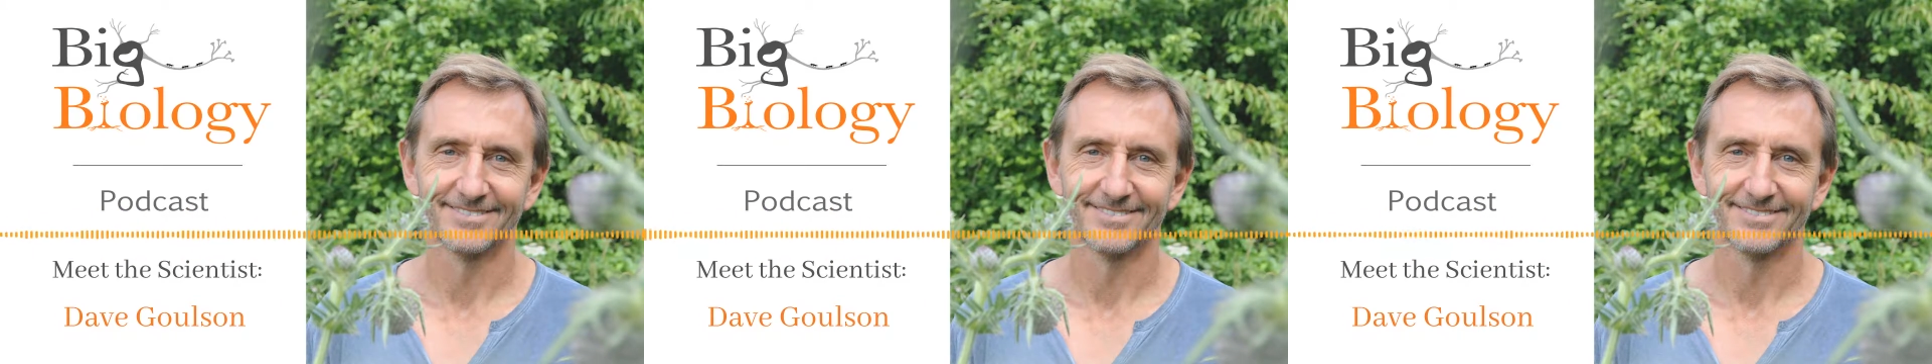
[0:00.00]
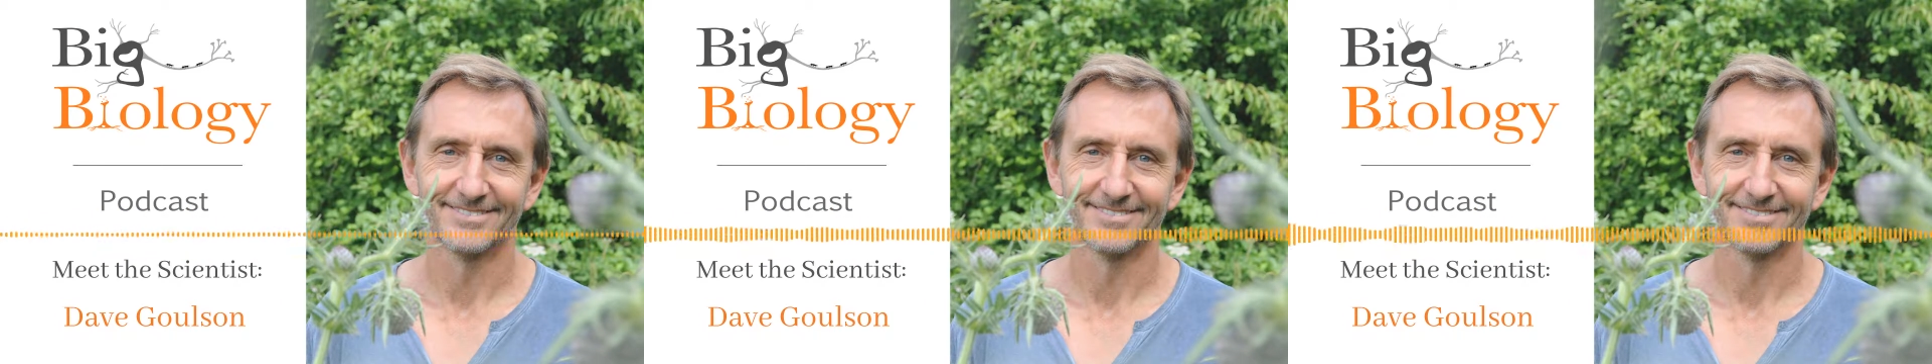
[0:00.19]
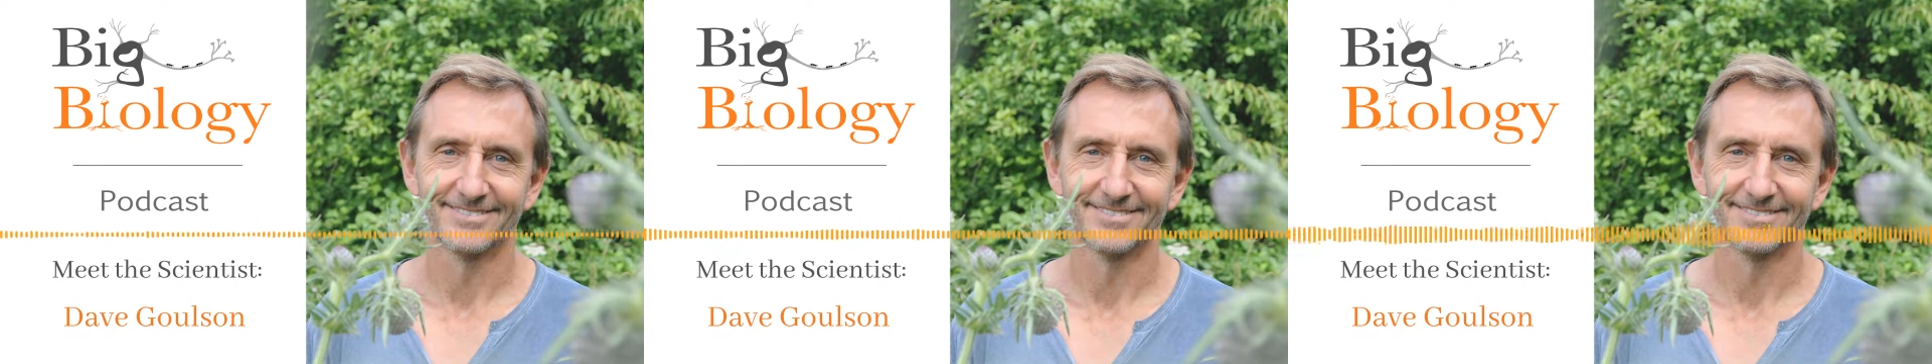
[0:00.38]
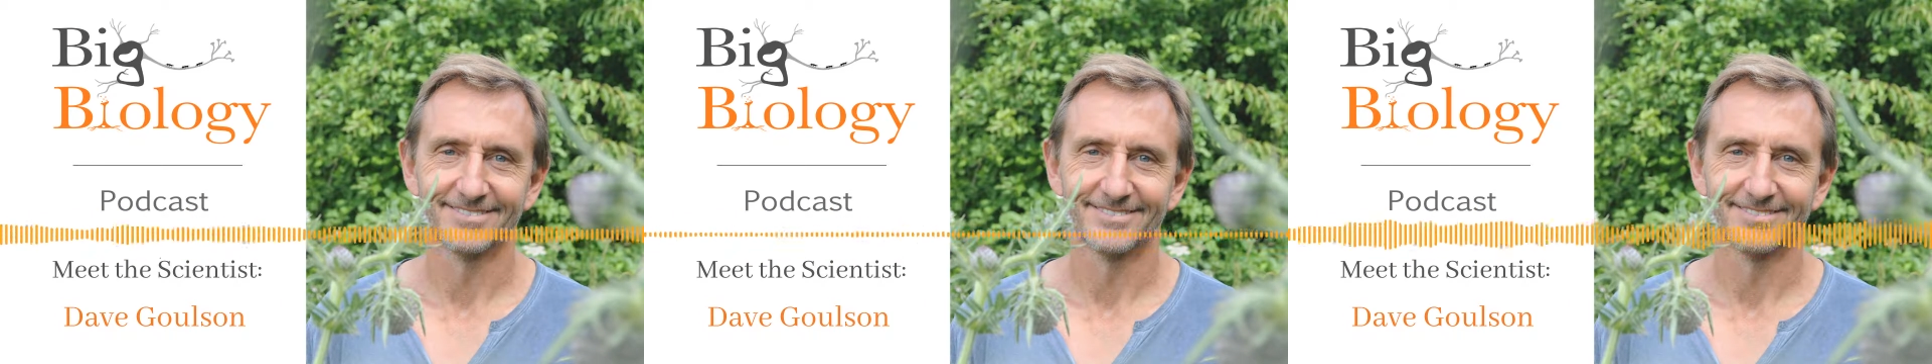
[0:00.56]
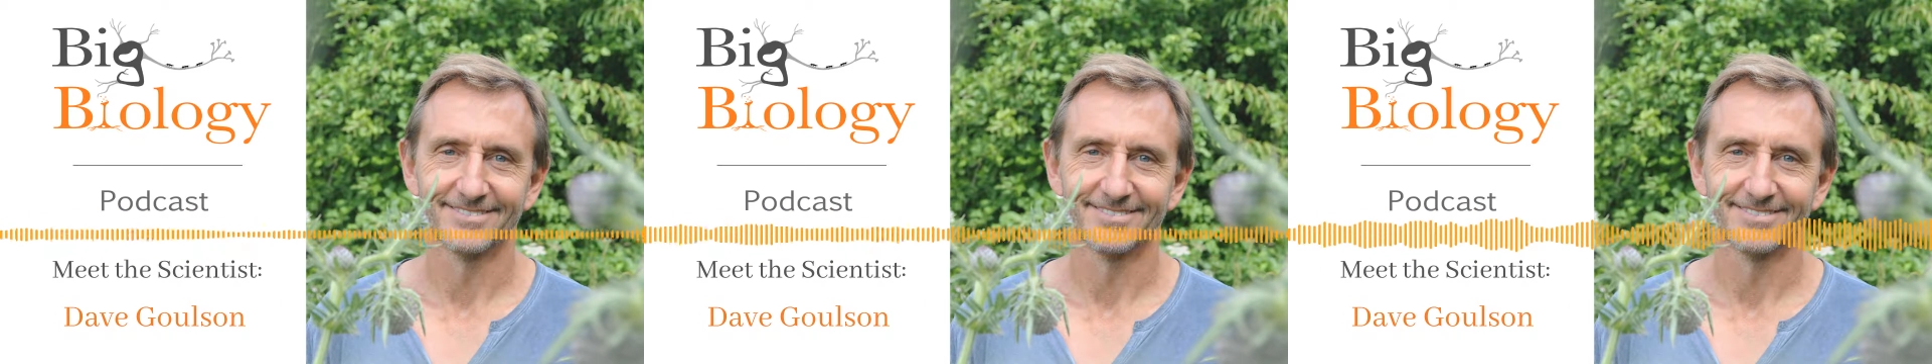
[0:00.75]
It's not
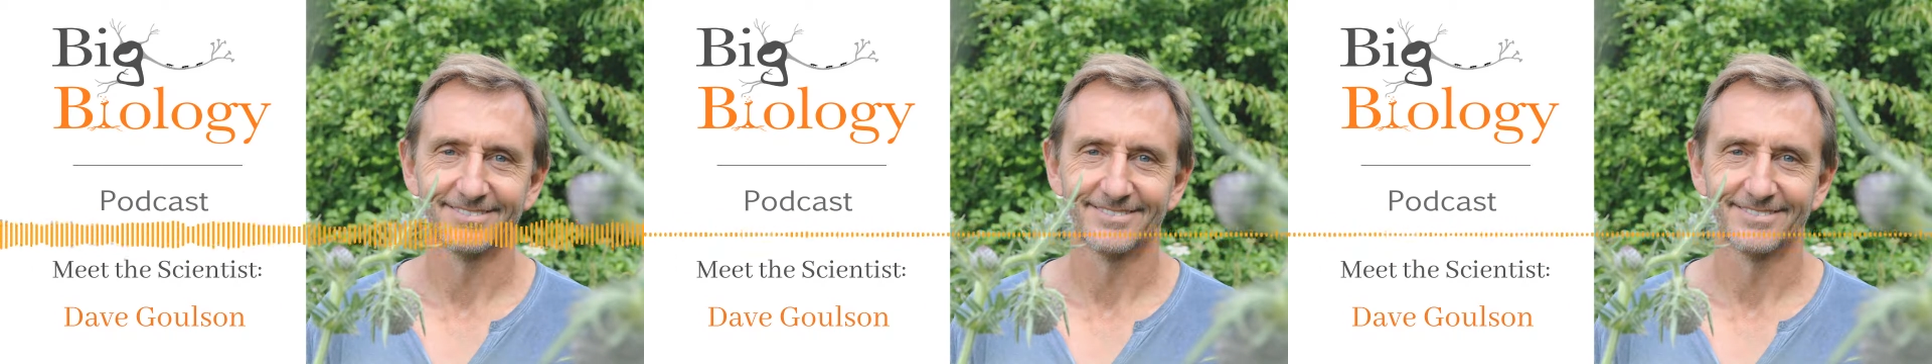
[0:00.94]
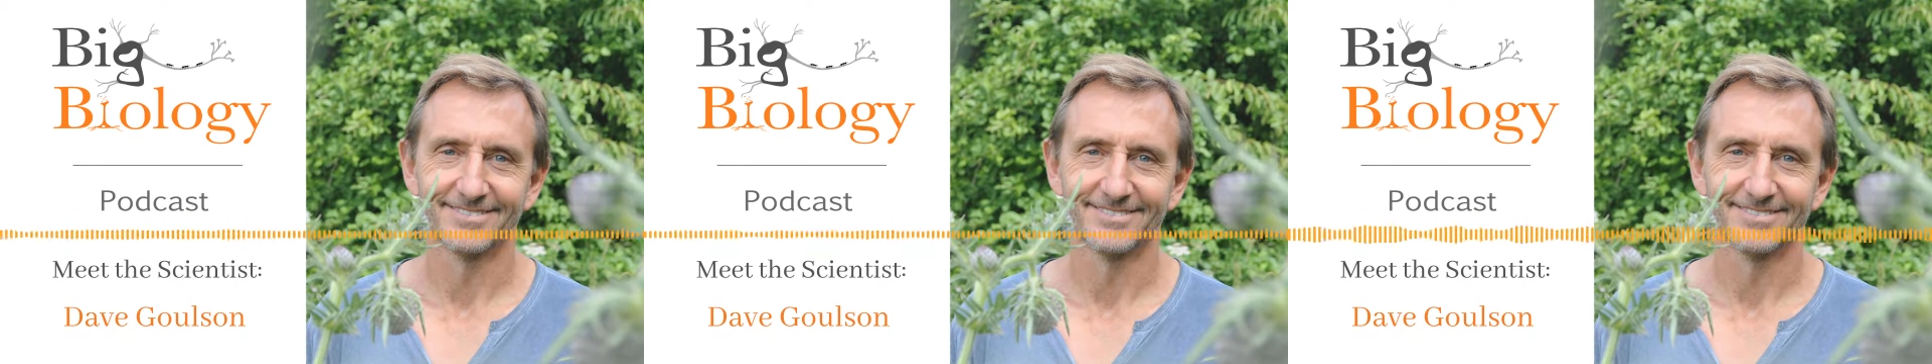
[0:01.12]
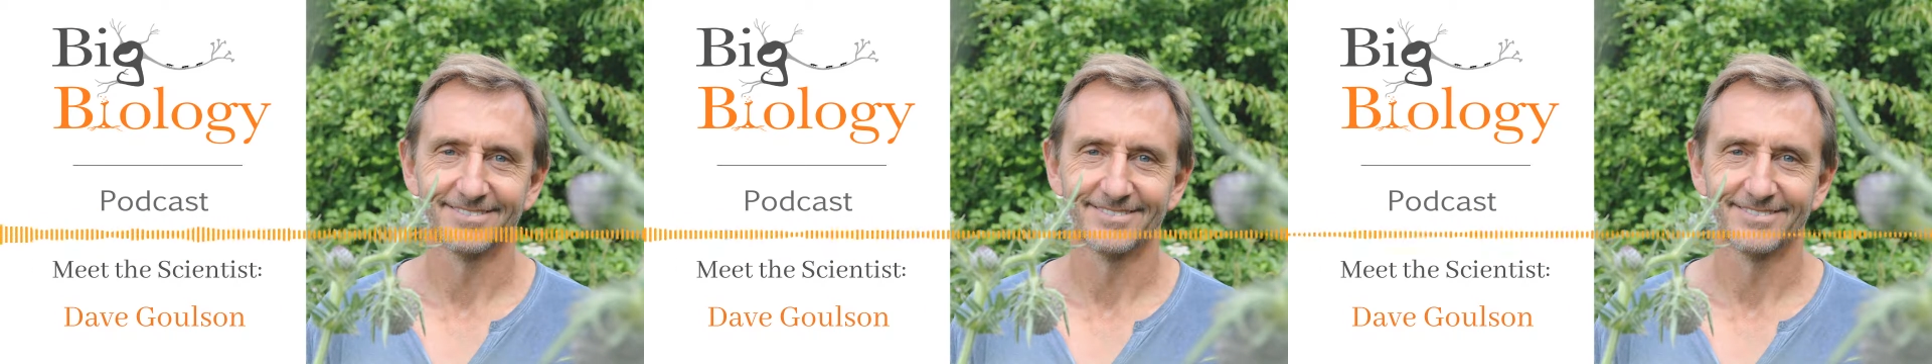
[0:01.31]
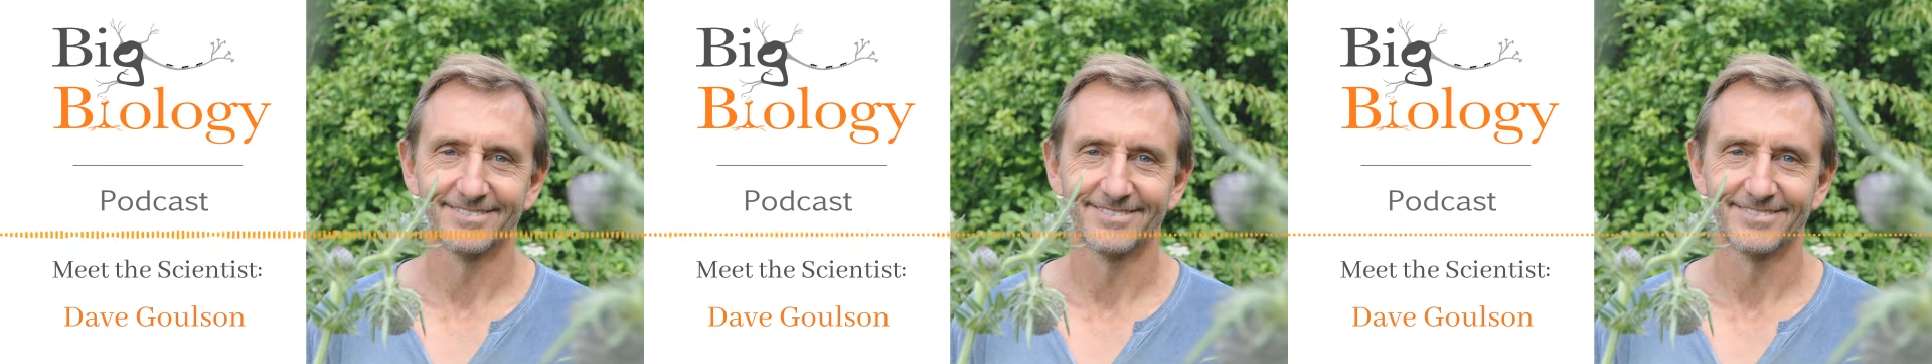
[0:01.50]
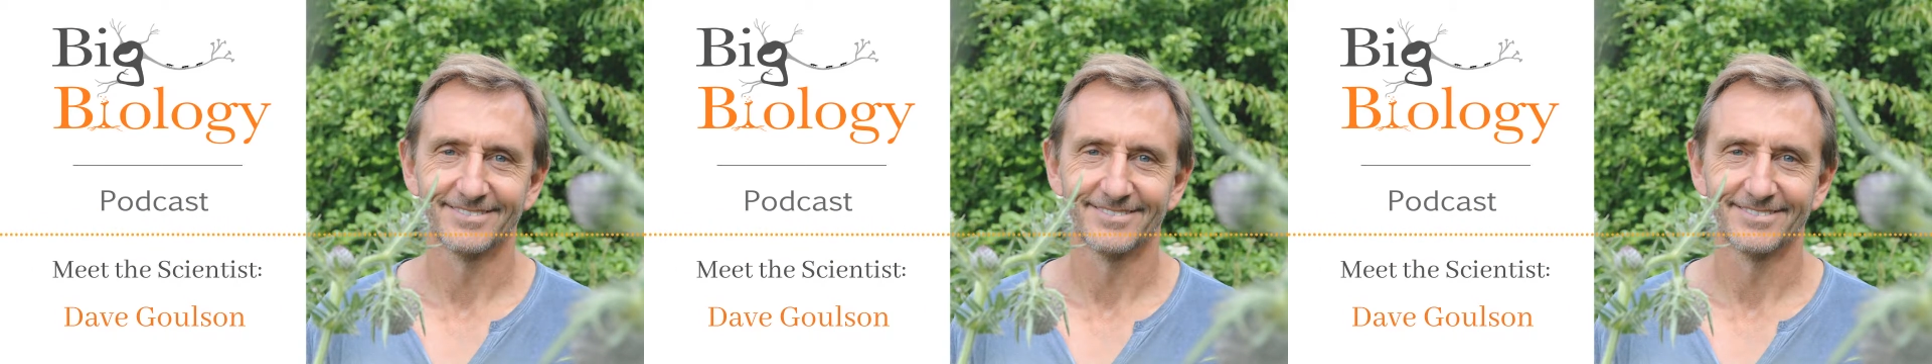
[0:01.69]
something I don't think they would
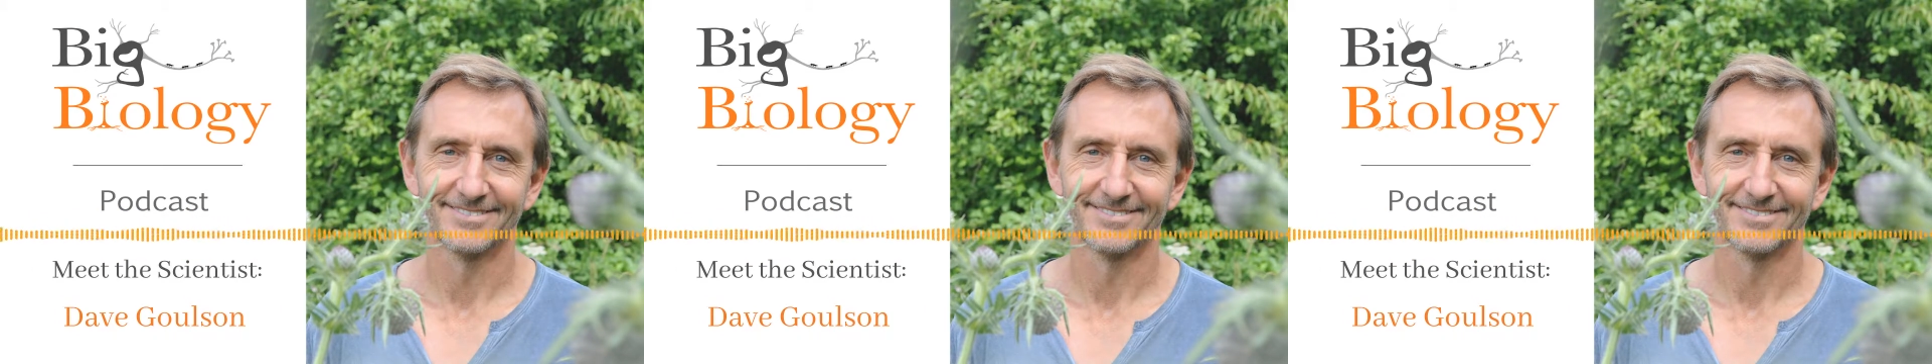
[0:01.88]
have